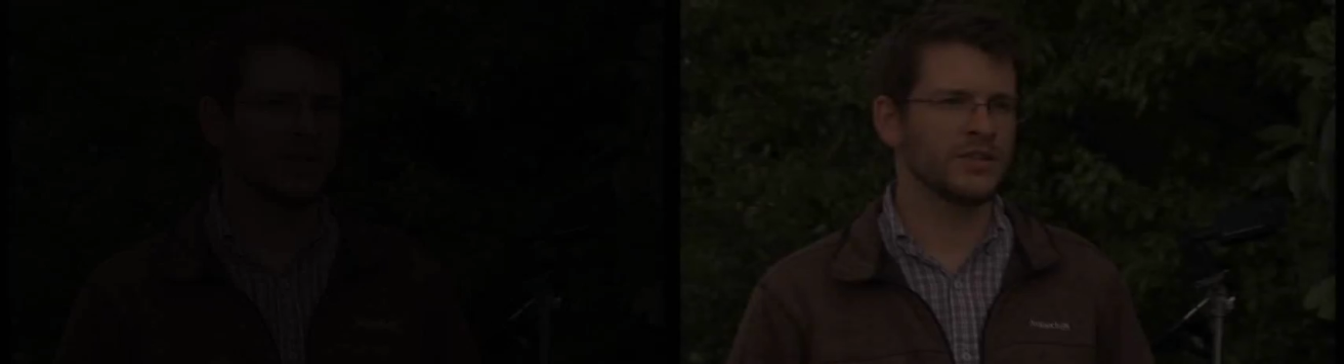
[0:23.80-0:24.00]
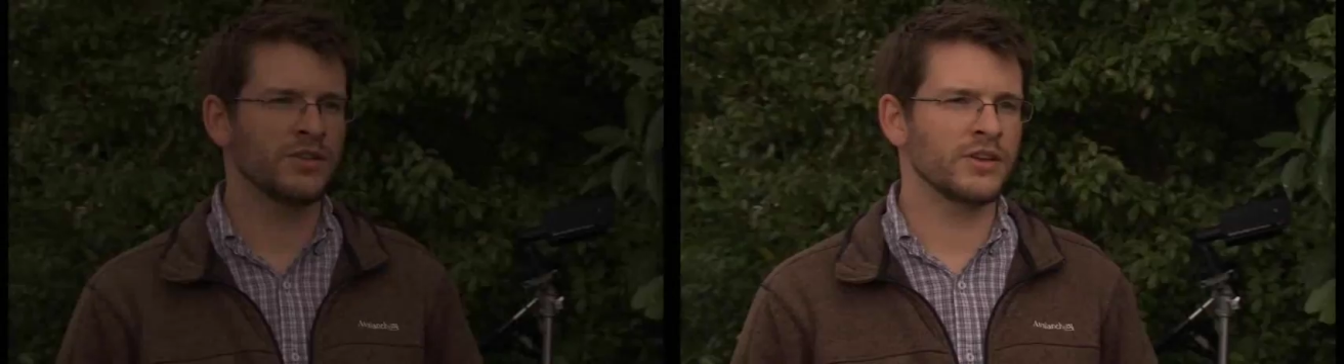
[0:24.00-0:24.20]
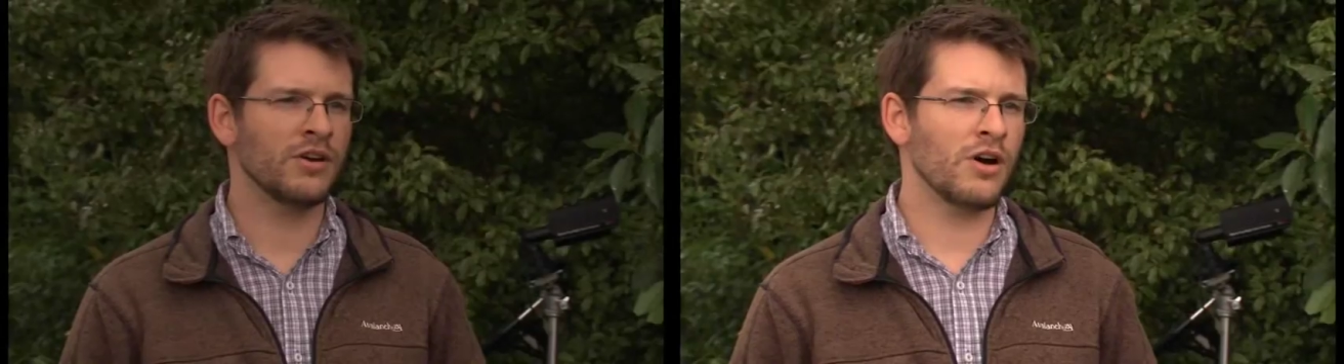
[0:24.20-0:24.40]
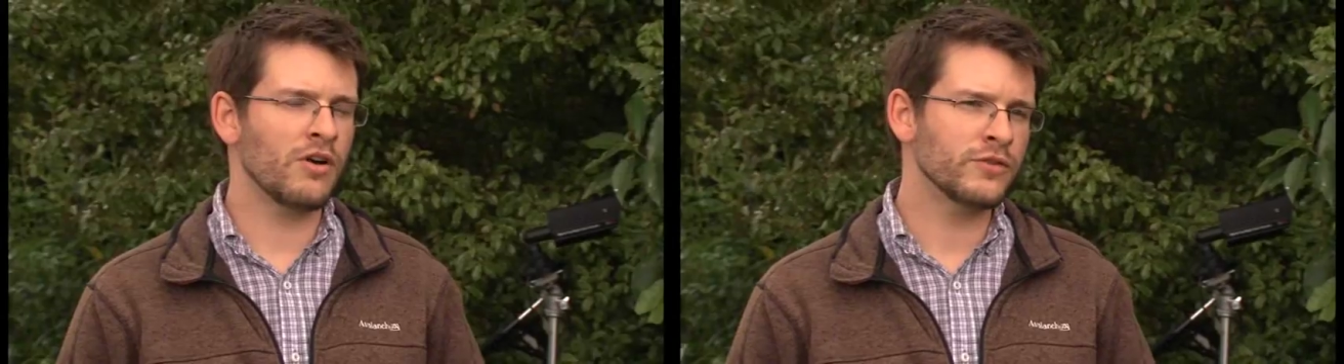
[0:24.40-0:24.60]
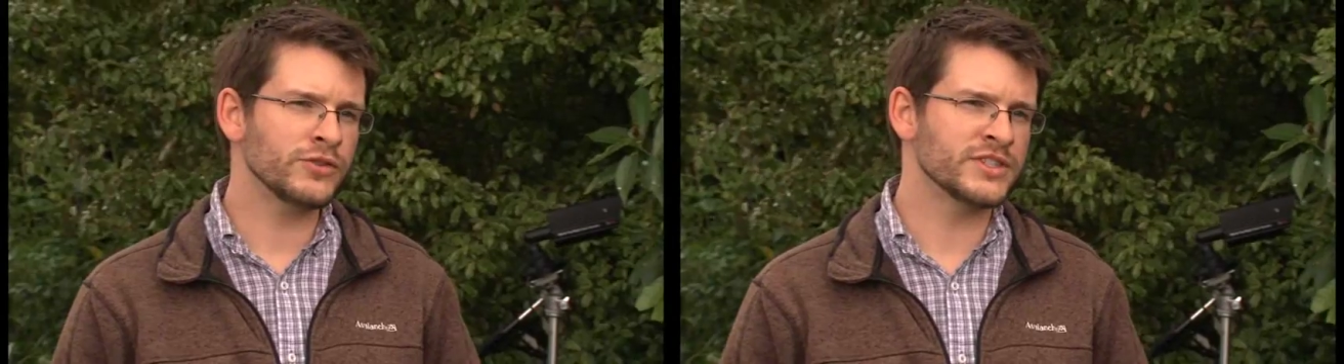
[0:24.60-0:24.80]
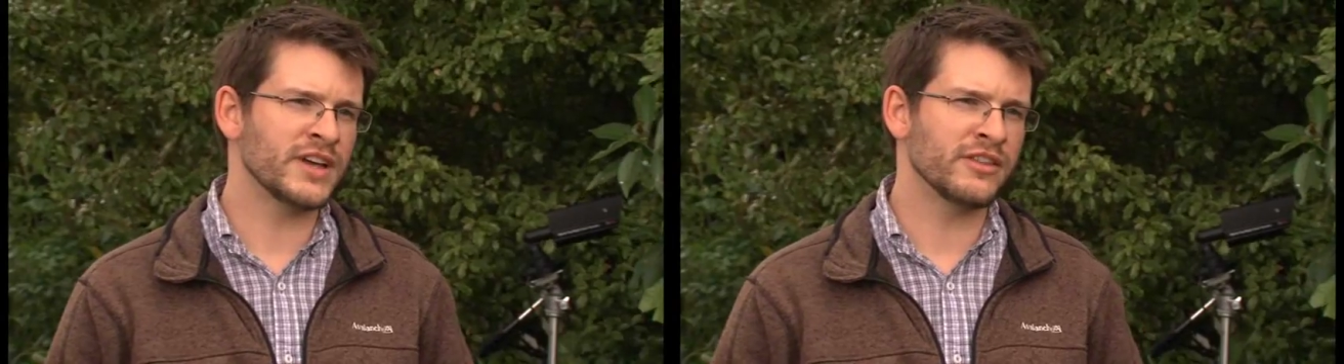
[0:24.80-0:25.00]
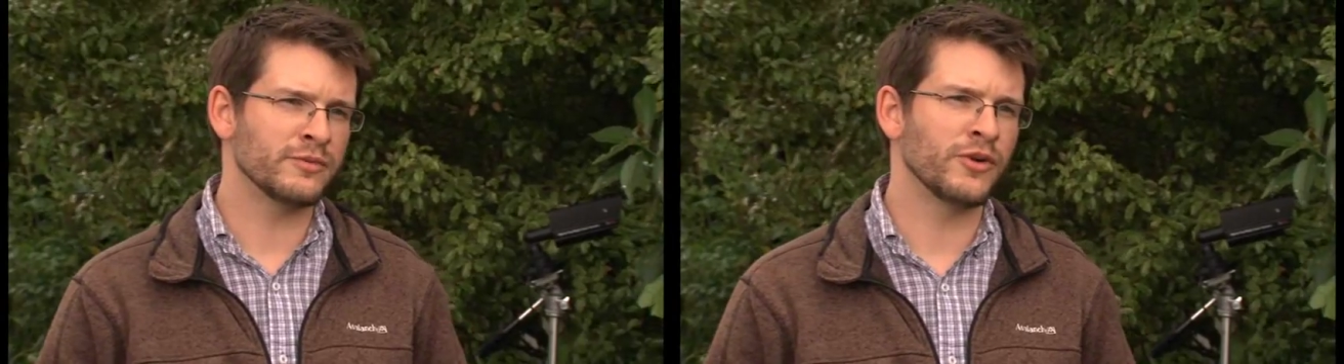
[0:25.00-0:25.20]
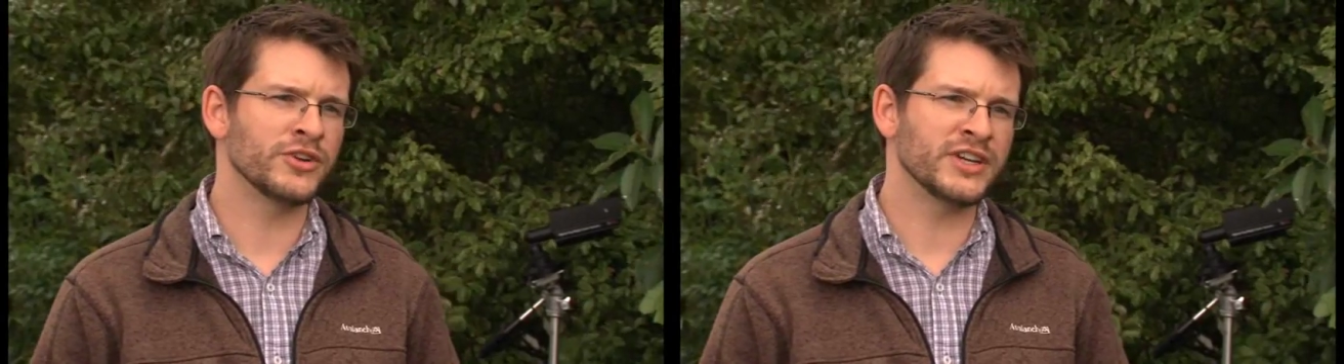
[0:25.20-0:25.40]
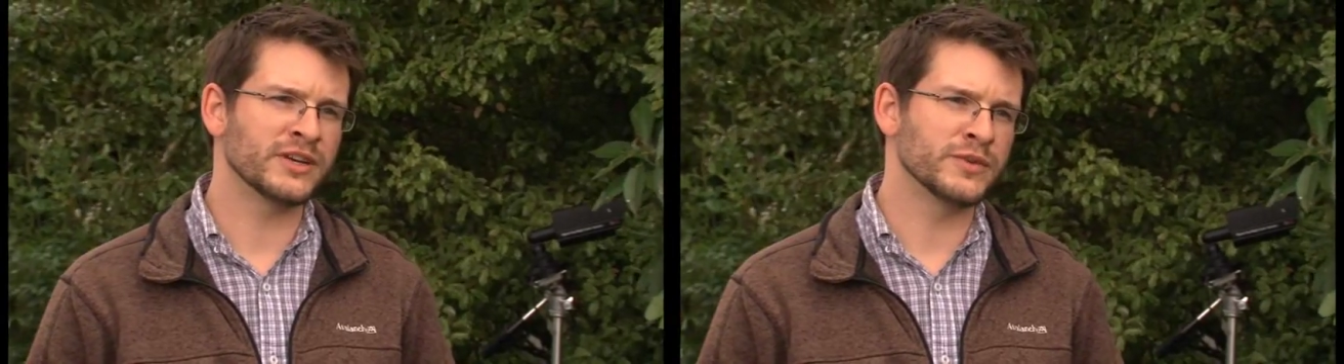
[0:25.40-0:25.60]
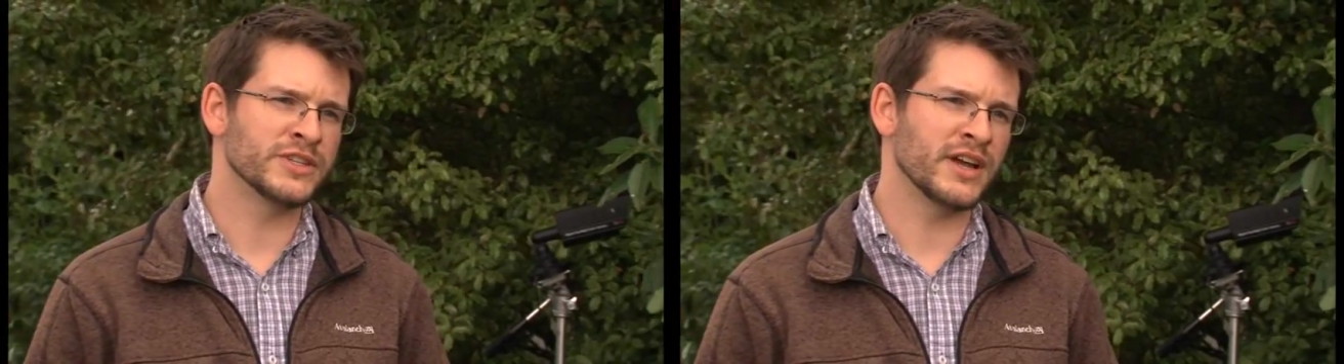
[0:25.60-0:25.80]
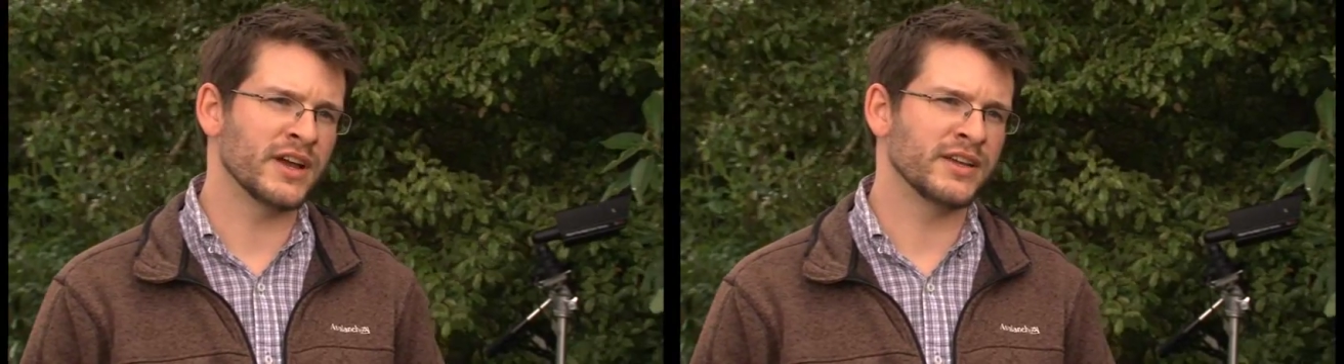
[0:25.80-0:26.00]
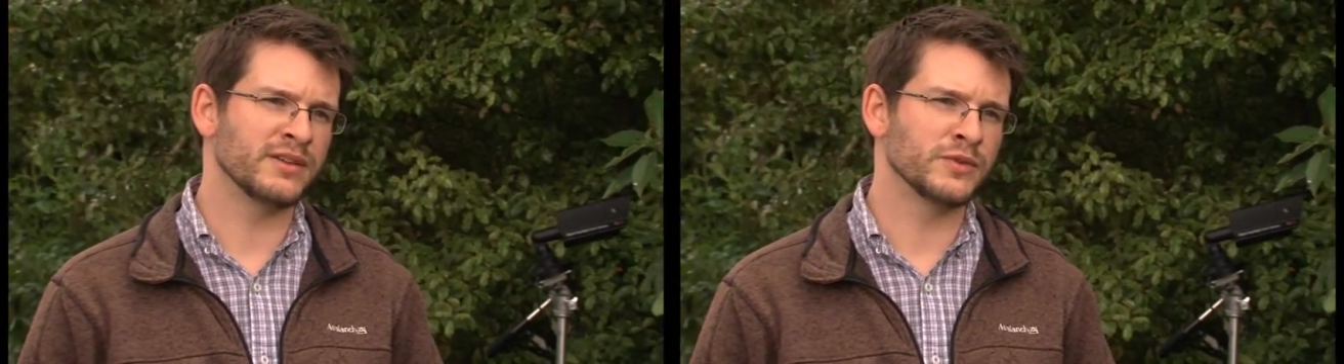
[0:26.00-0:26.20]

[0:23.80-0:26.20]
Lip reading: So the overall design of the project was that I